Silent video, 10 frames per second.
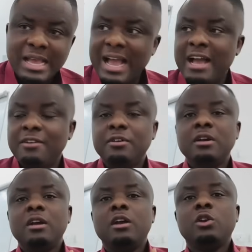I have
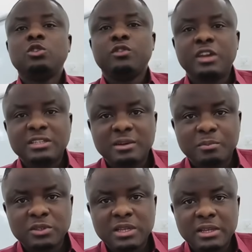a lot of
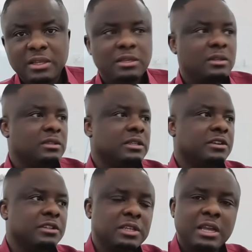examples like that. A
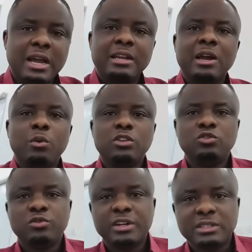security guard, I went
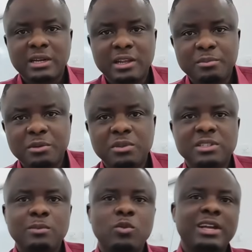to rent an Airbnb
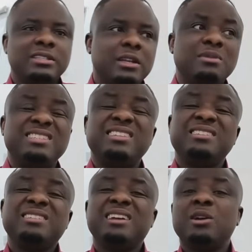somewhere. I slept. The
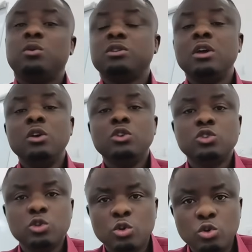security guard was
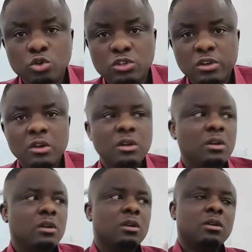so good.
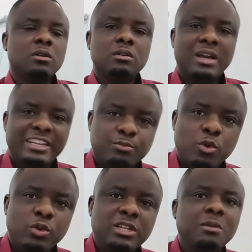I
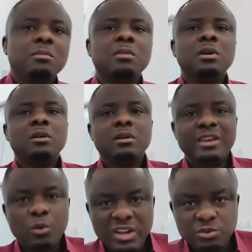spoke with him.
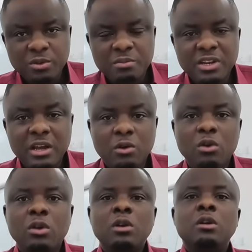He works with me now.
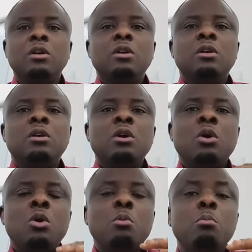
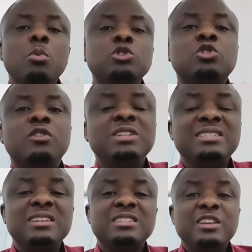Most of these
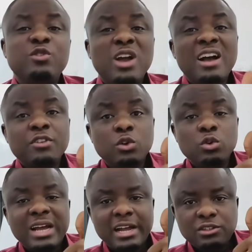things, if you have a
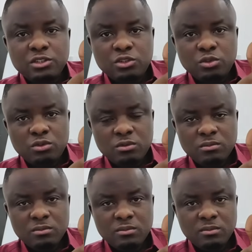good attitude
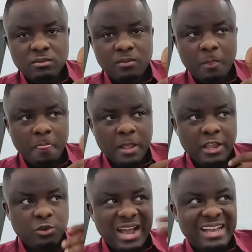
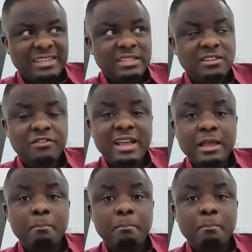and you identify a